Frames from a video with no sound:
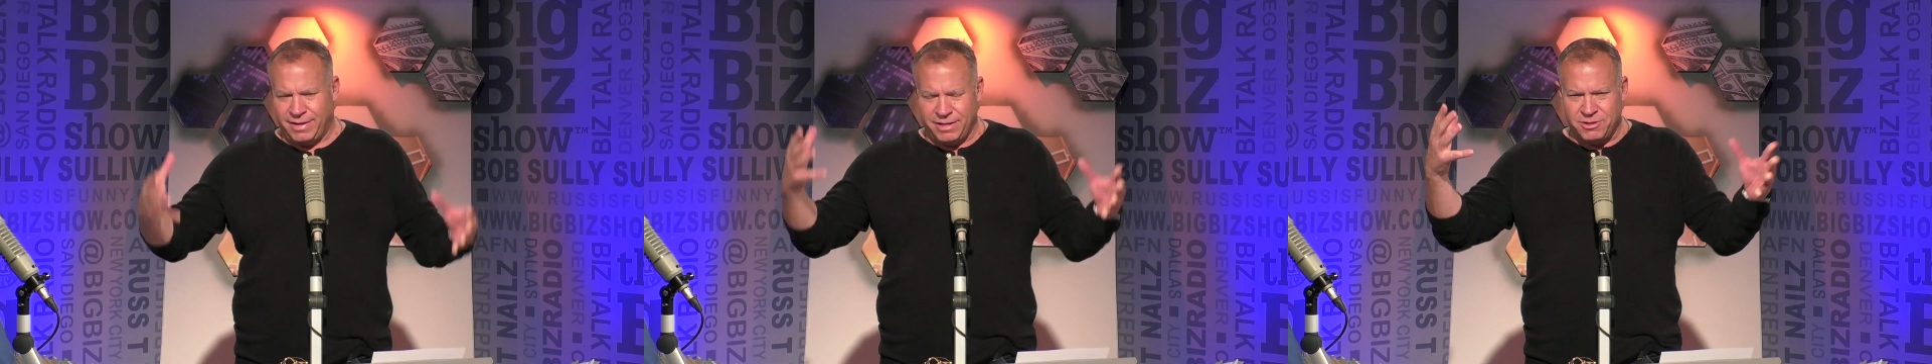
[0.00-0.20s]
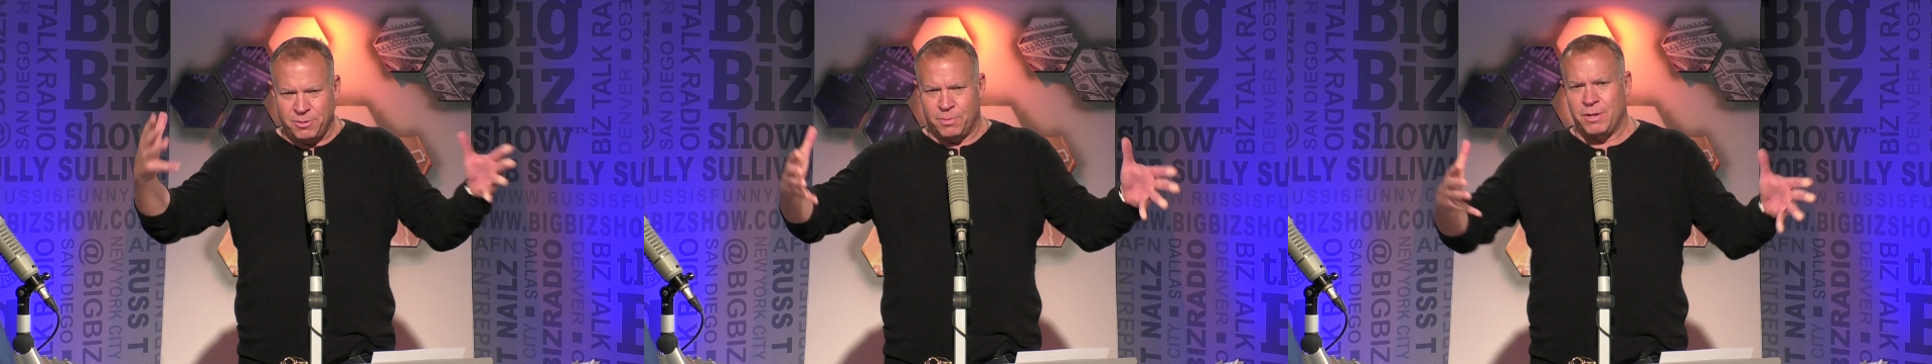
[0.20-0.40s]

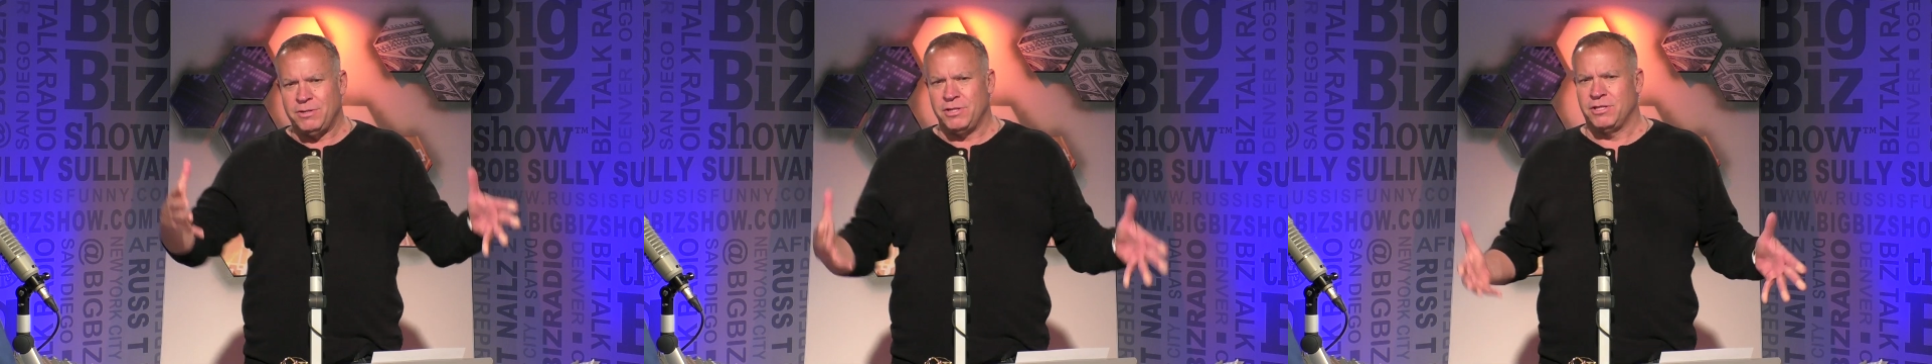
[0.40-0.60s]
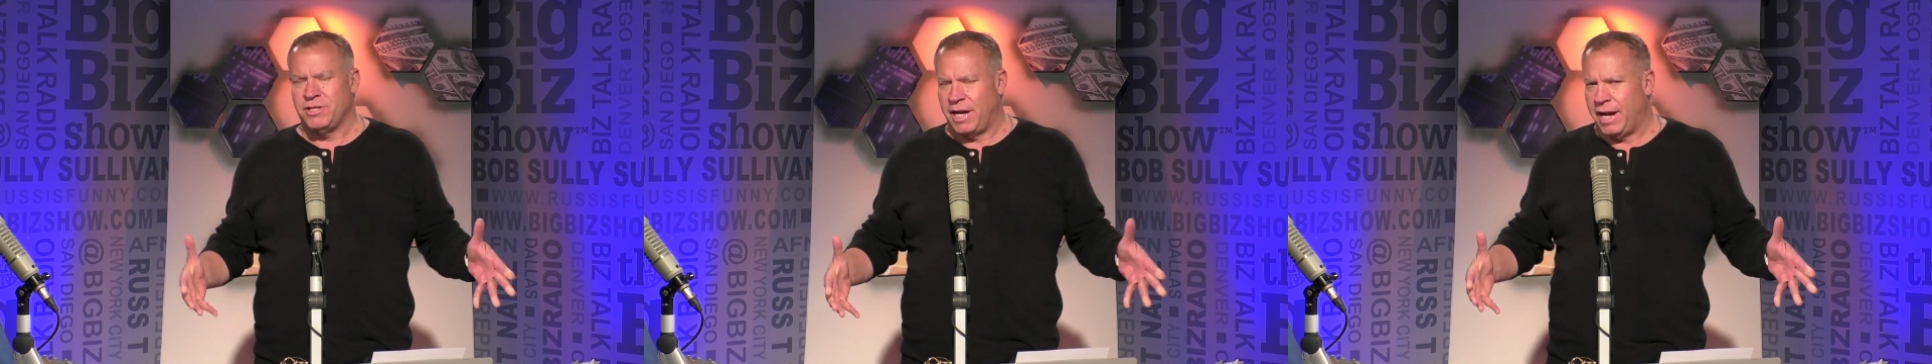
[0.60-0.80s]

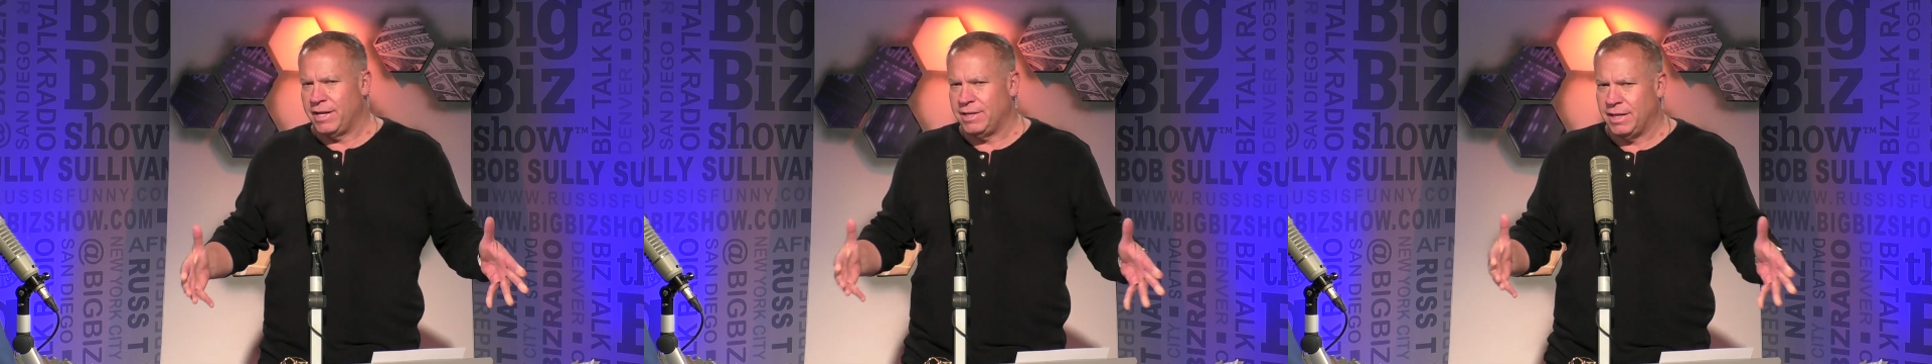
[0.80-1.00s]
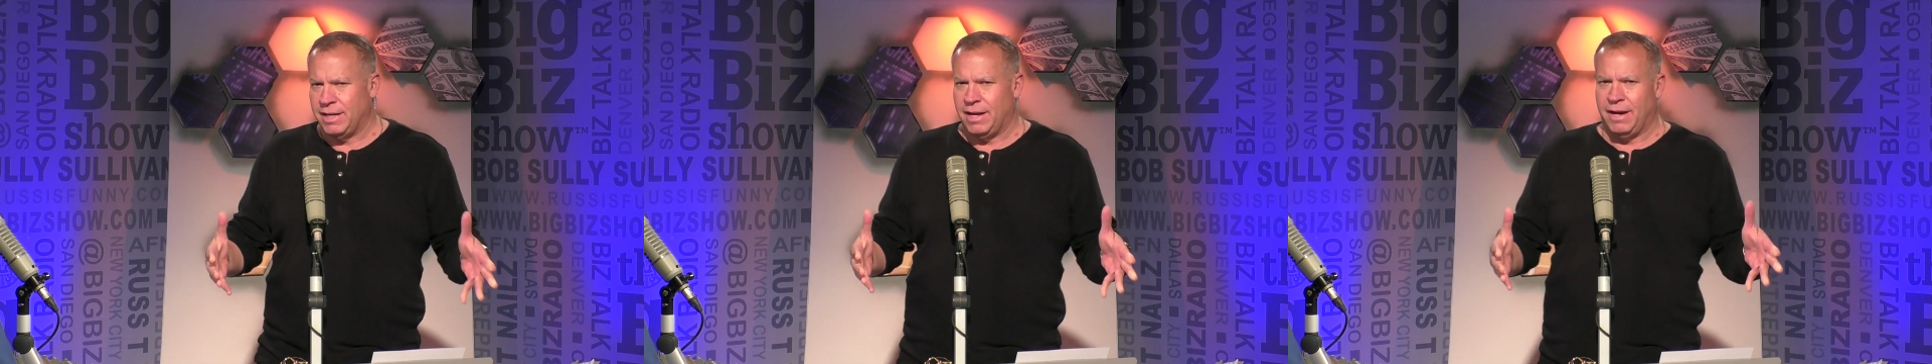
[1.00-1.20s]
distribution
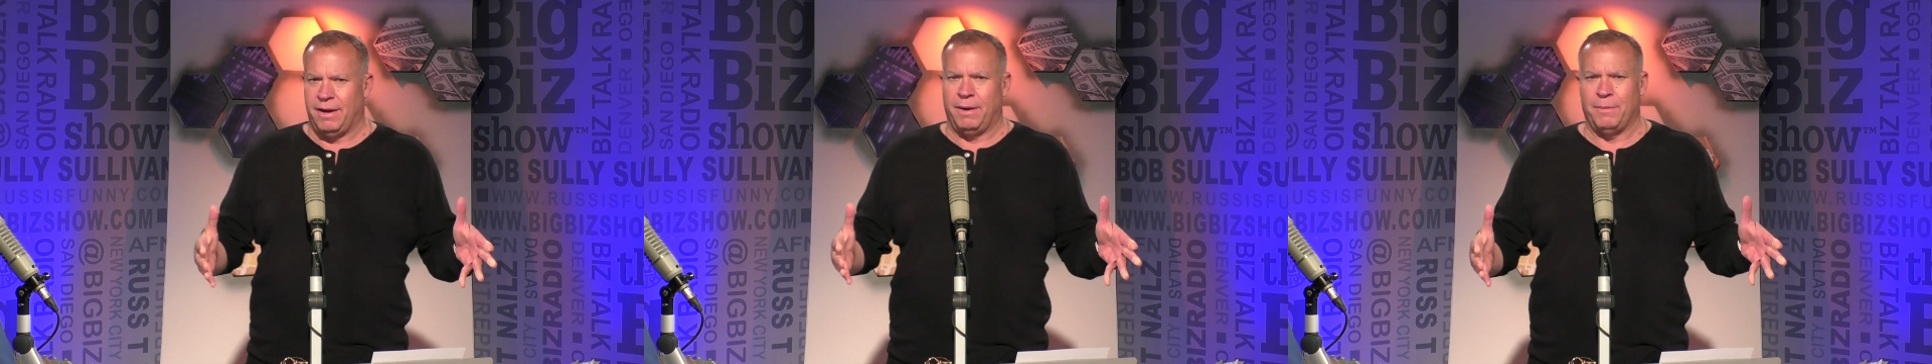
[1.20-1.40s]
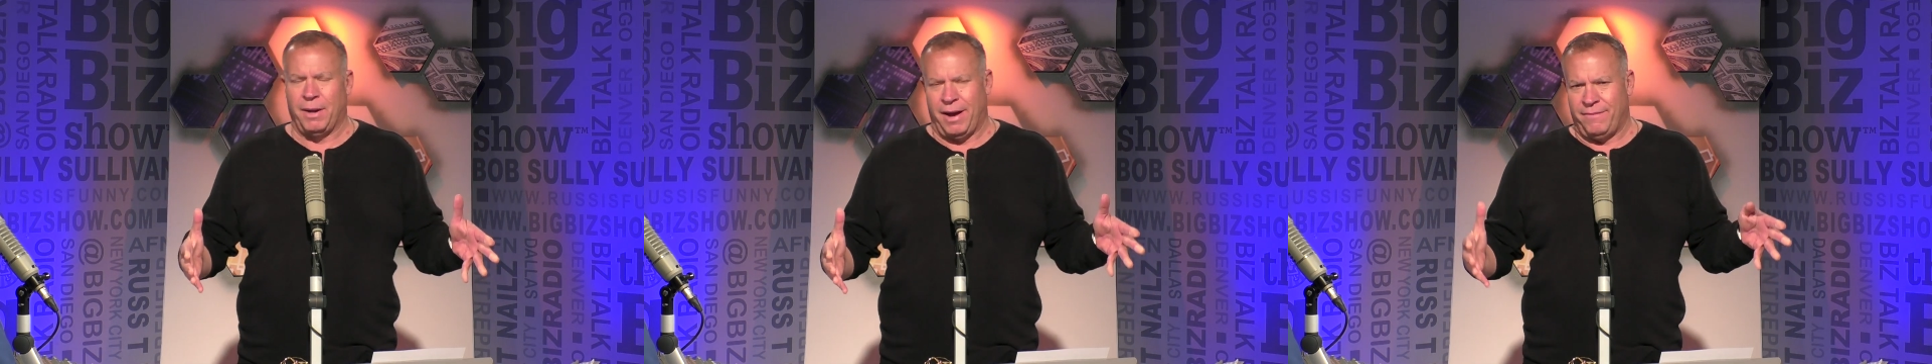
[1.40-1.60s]
chain?
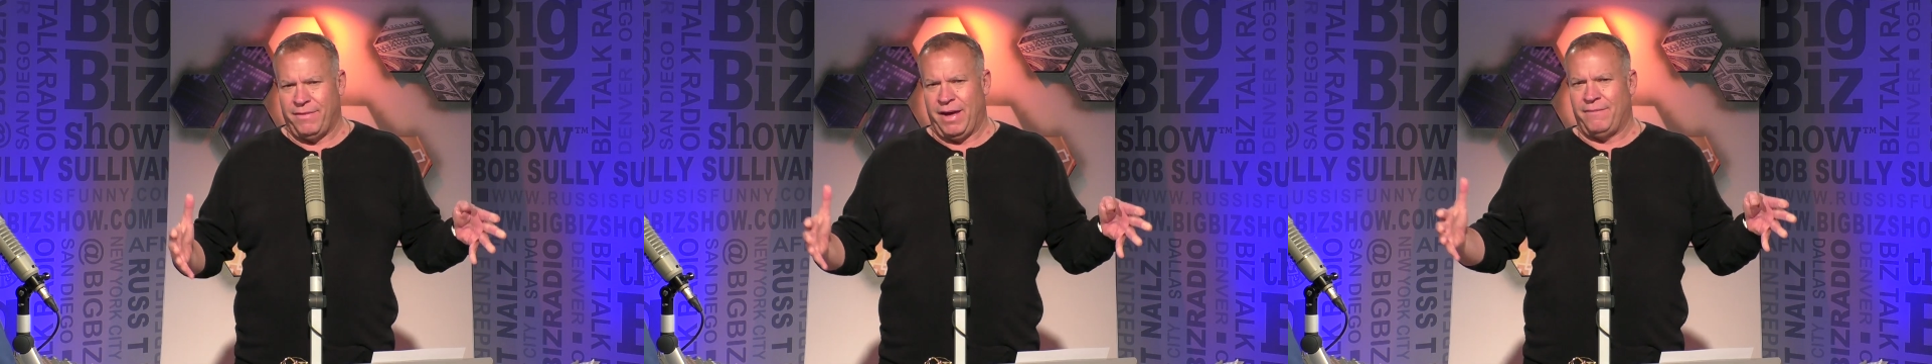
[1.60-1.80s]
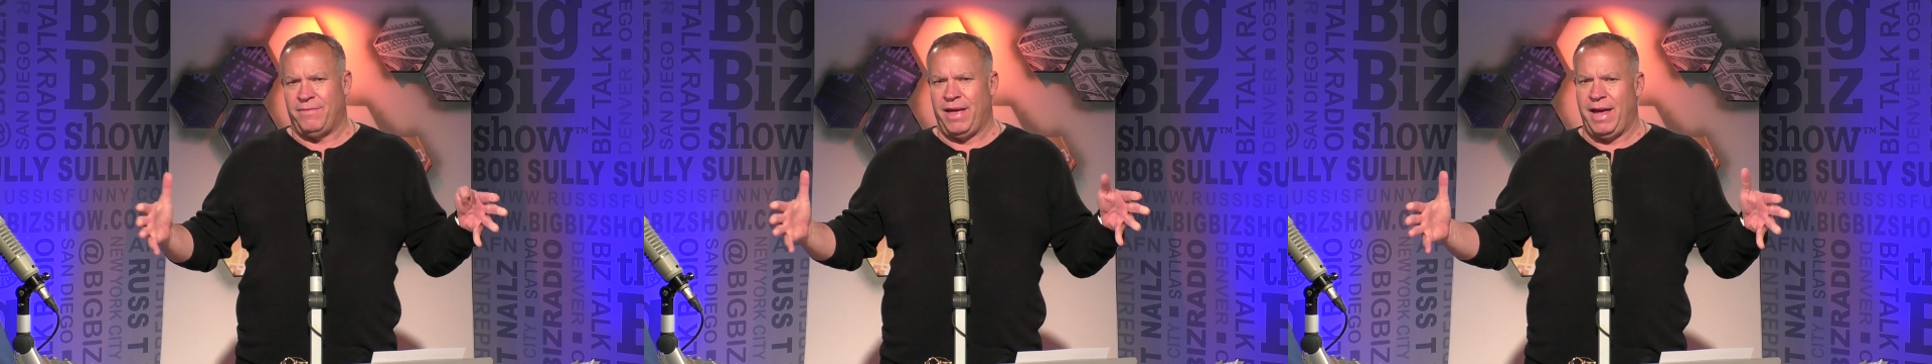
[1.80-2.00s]

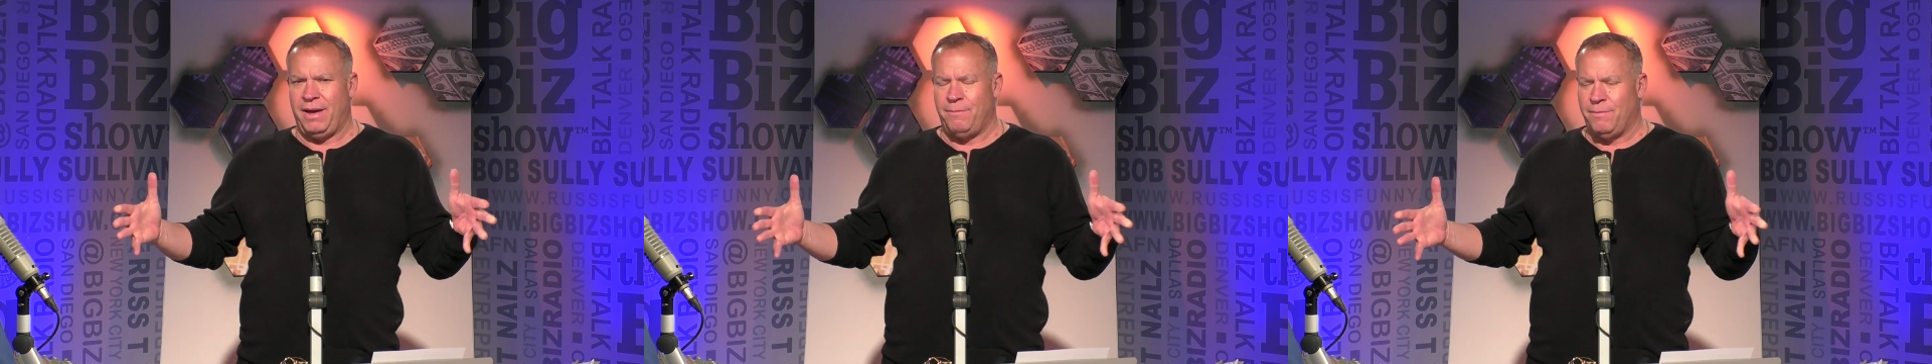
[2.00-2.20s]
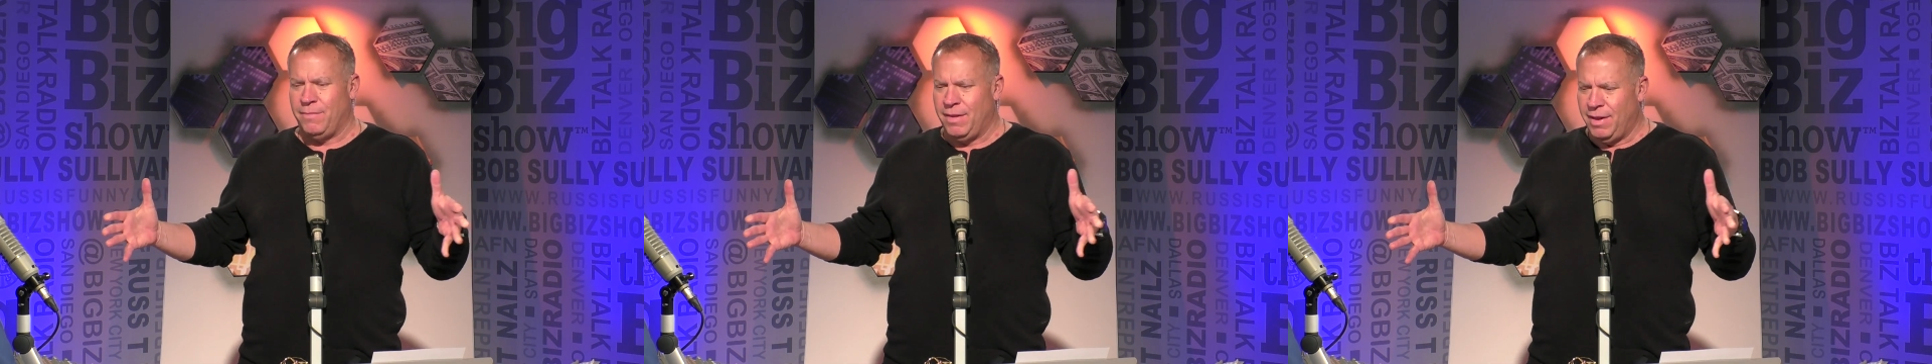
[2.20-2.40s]
Have
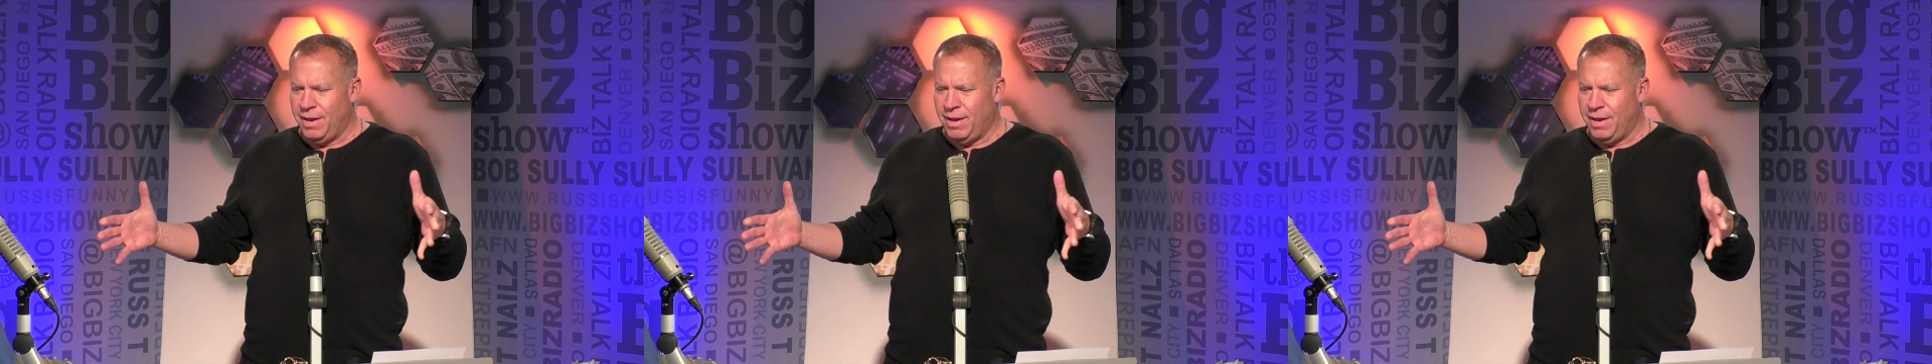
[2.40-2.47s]
they?